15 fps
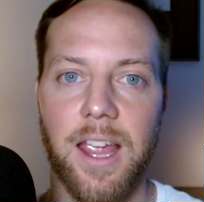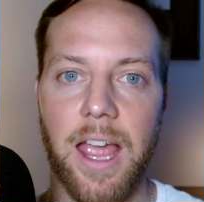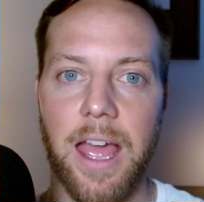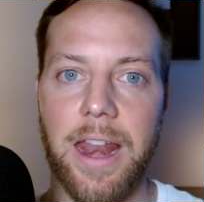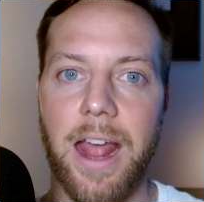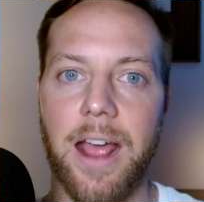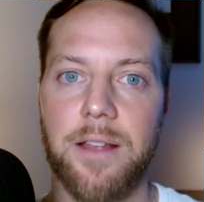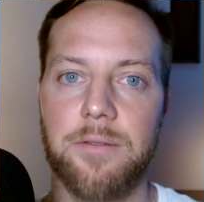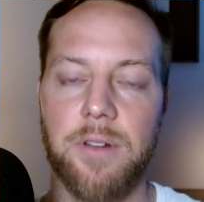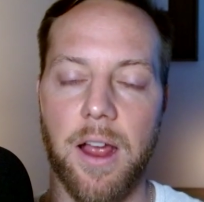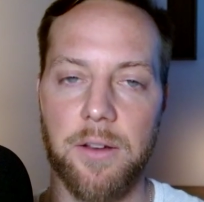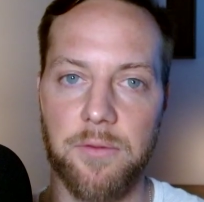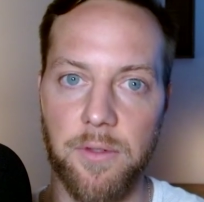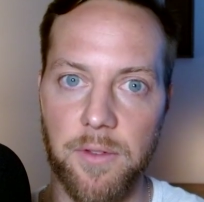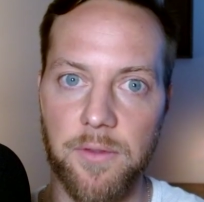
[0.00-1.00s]
and
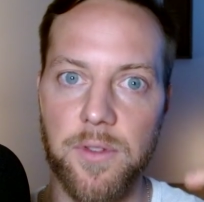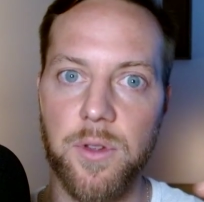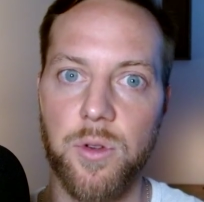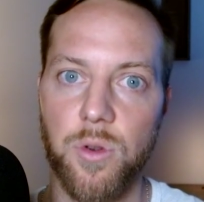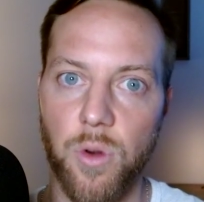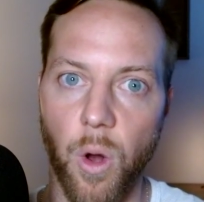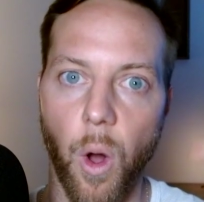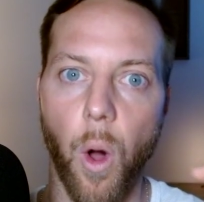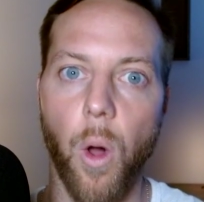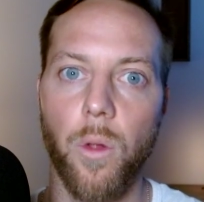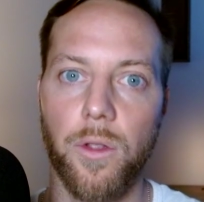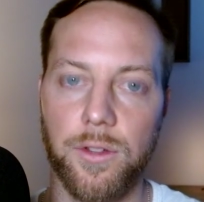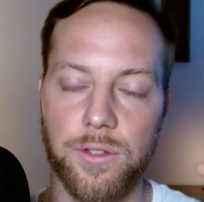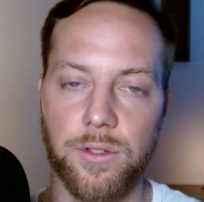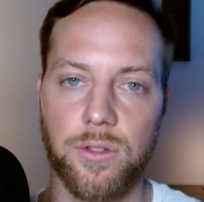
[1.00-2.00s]
I'd review all
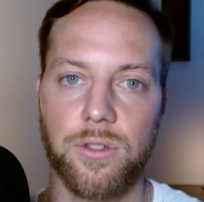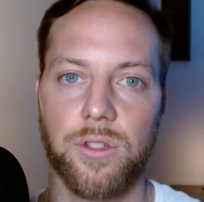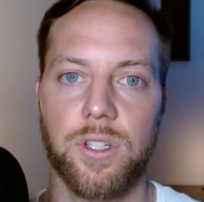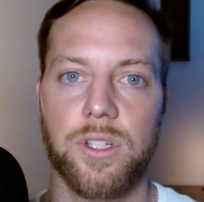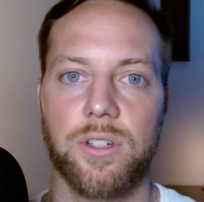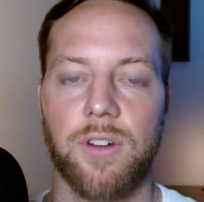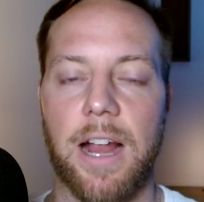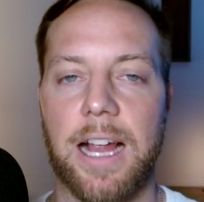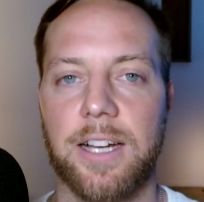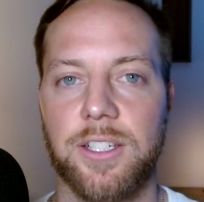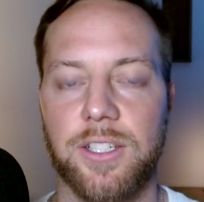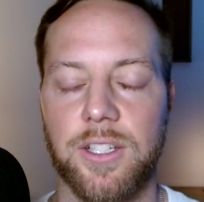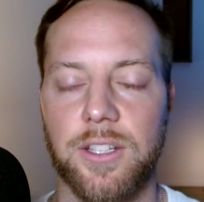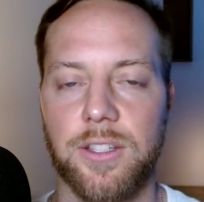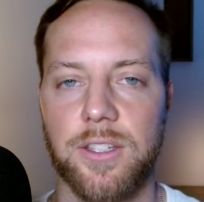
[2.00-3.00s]
the social
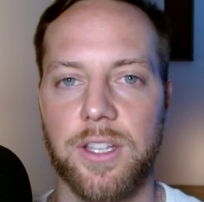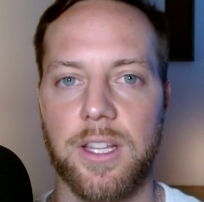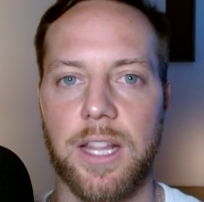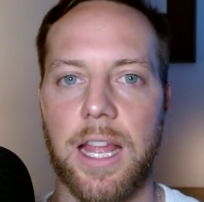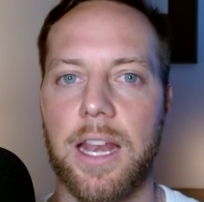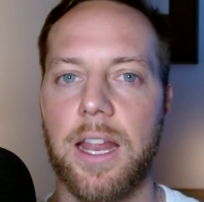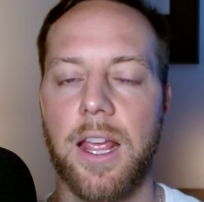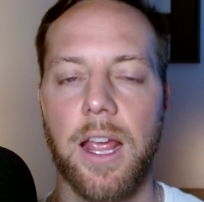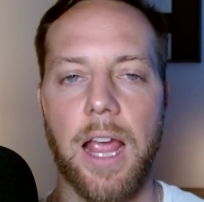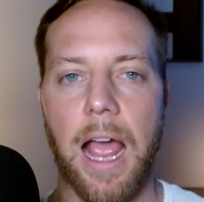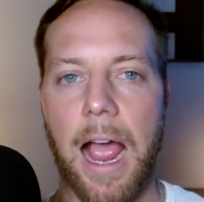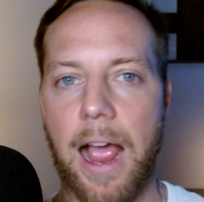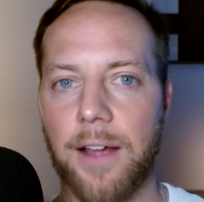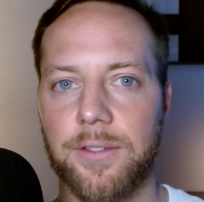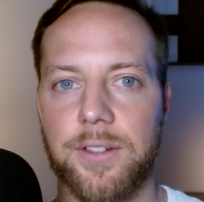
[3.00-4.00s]
interactions. And then
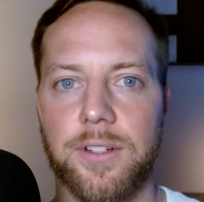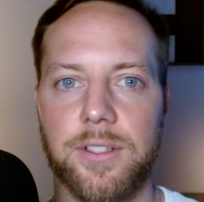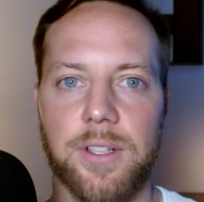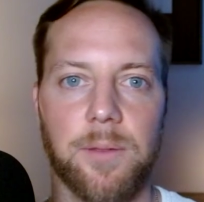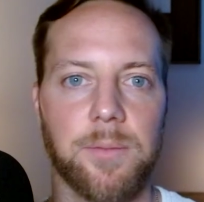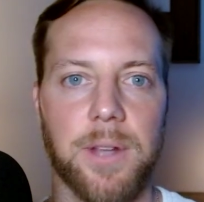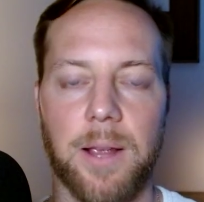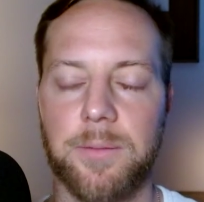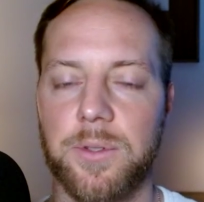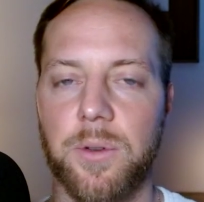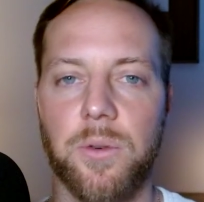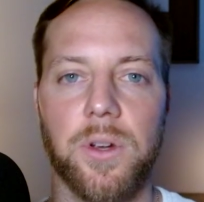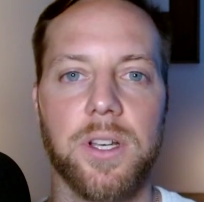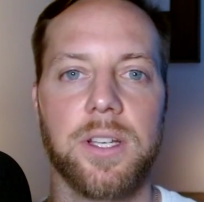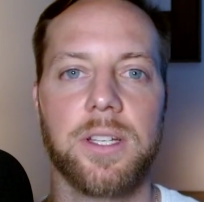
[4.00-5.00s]
after sometimes
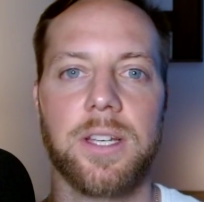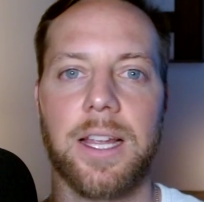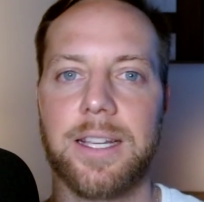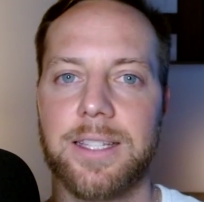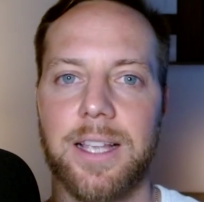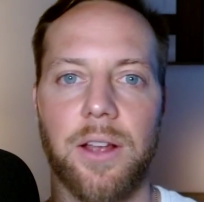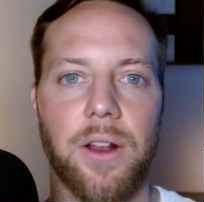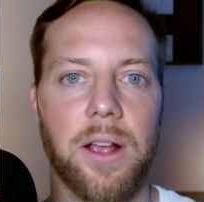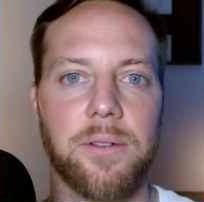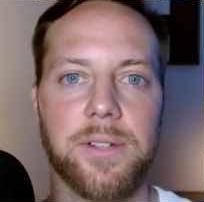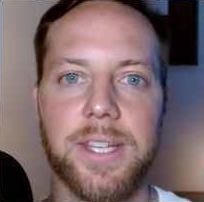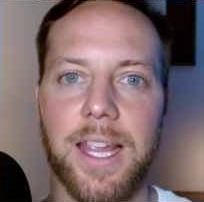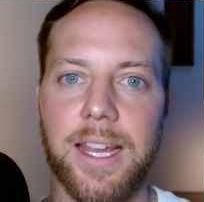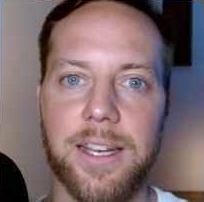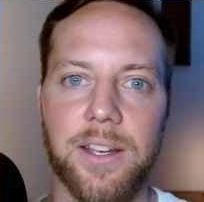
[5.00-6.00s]
going nights out, I
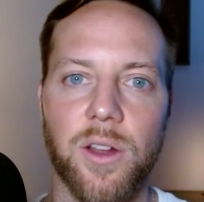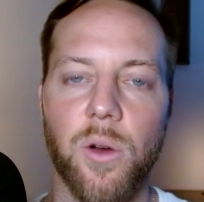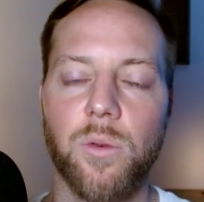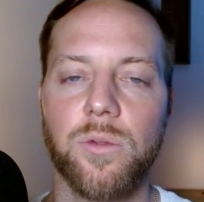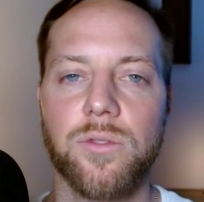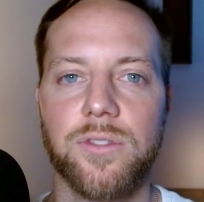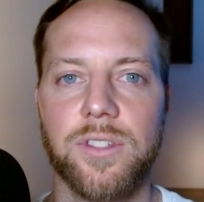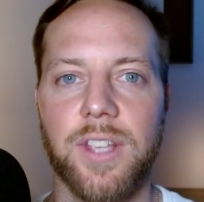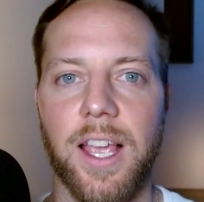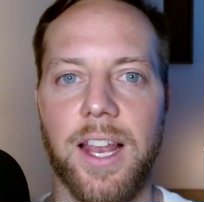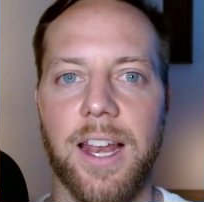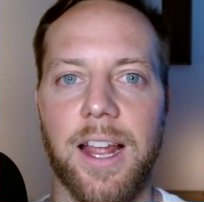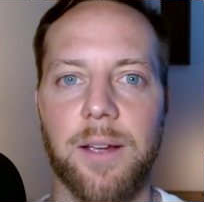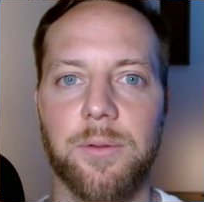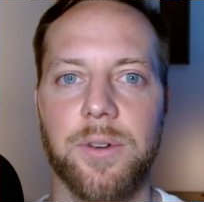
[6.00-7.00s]
would take notes
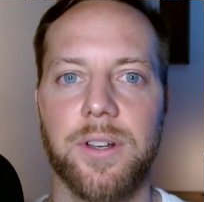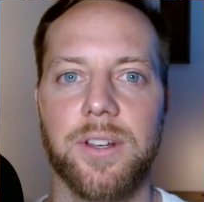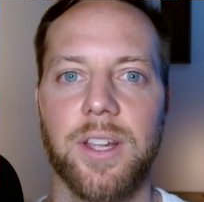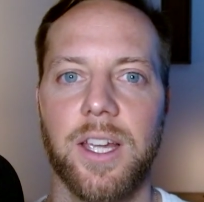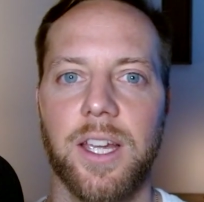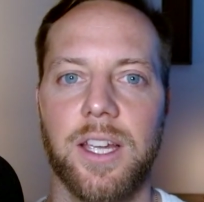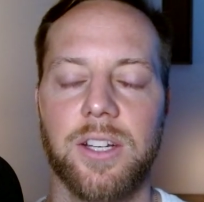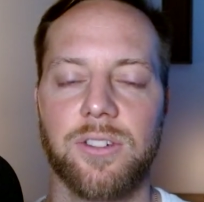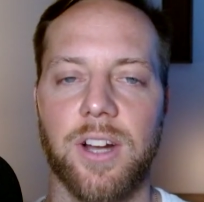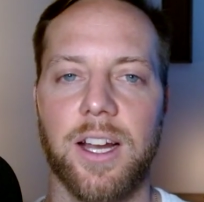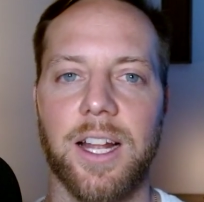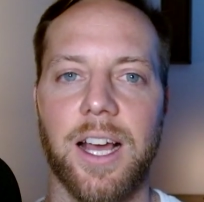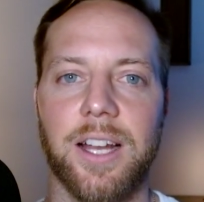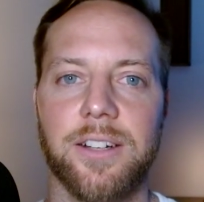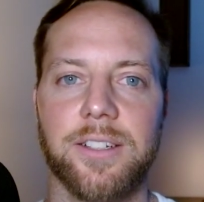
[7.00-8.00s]
and I would try
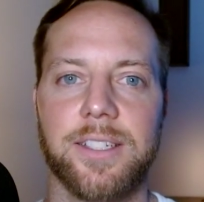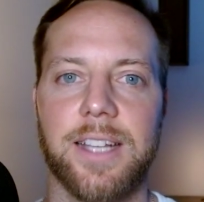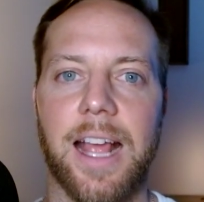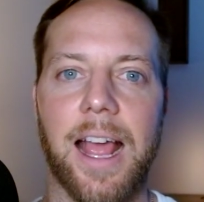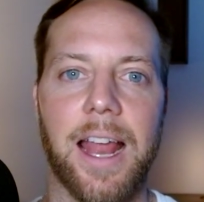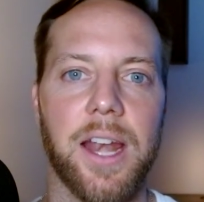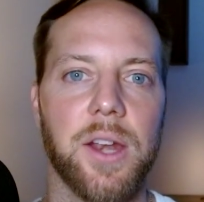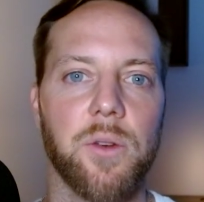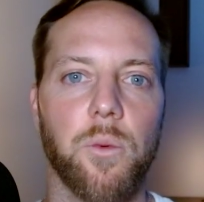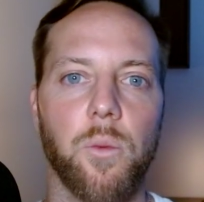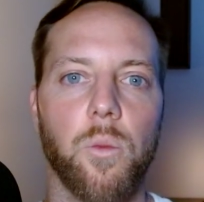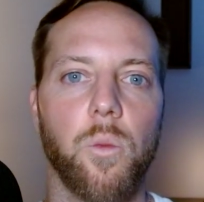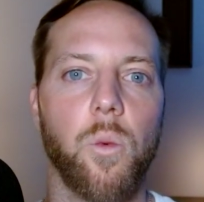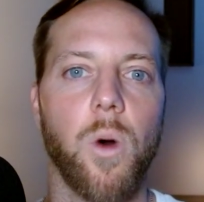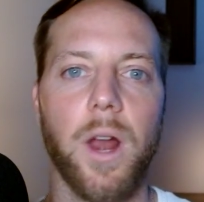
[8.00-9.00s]
to understand
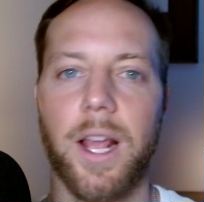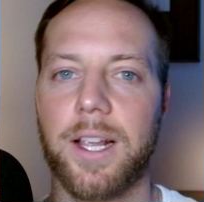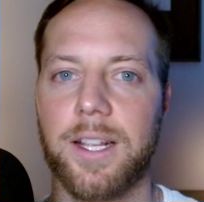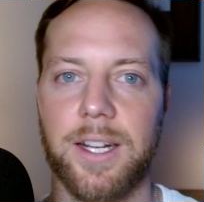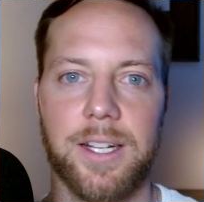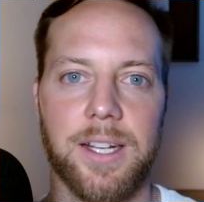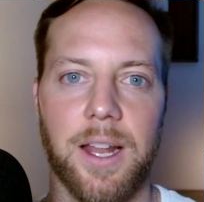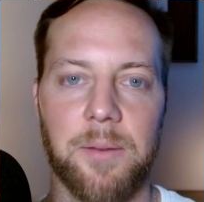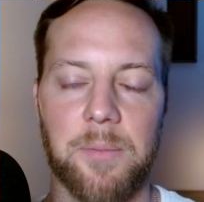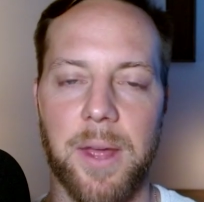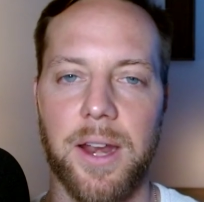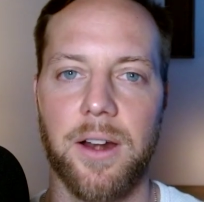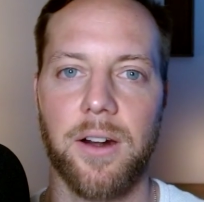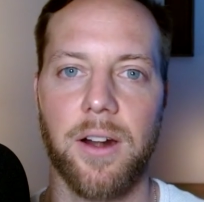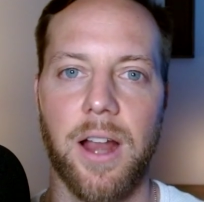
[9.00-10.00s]
what I could have done
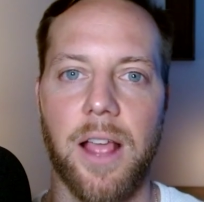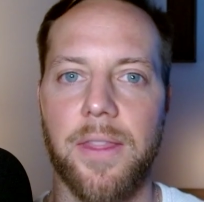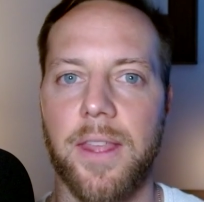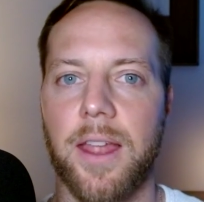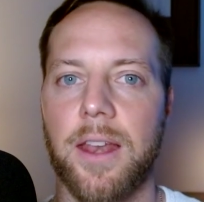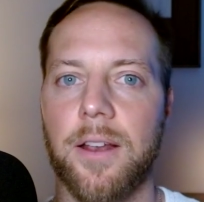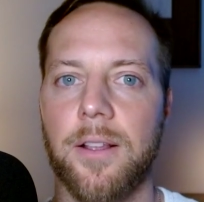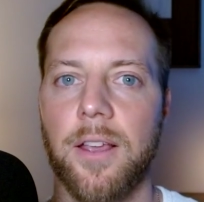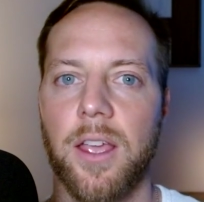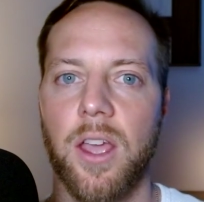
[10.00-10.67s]
better. And then